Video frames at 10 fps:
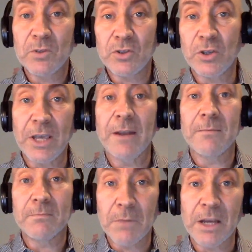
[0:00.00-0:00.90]
to
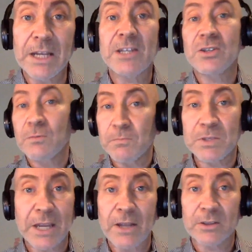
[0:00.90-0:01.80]
get money to
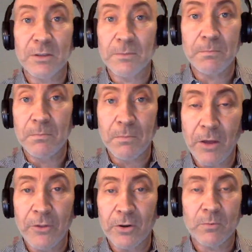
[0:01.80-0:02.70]
scale to
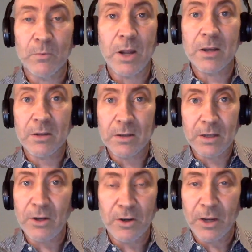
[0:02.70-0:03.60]
other. We're not
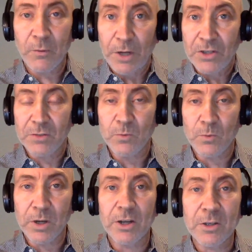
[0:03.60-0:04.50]
here to get rich.
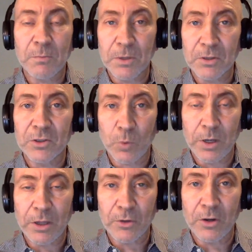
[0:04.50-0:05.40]
We're here to build
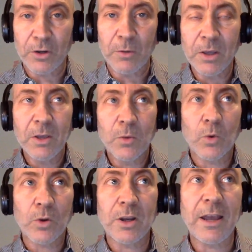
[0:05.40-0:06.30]
2030.
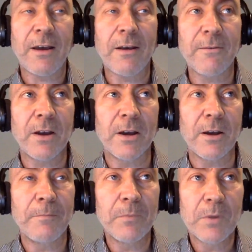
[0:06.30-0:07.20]
We're going to have
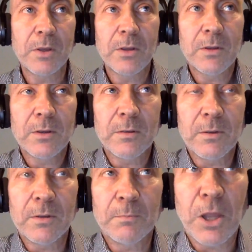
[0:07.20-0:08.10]

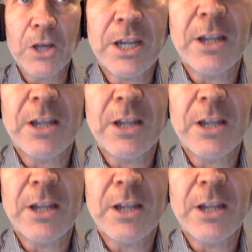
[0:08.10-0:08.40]
blockchain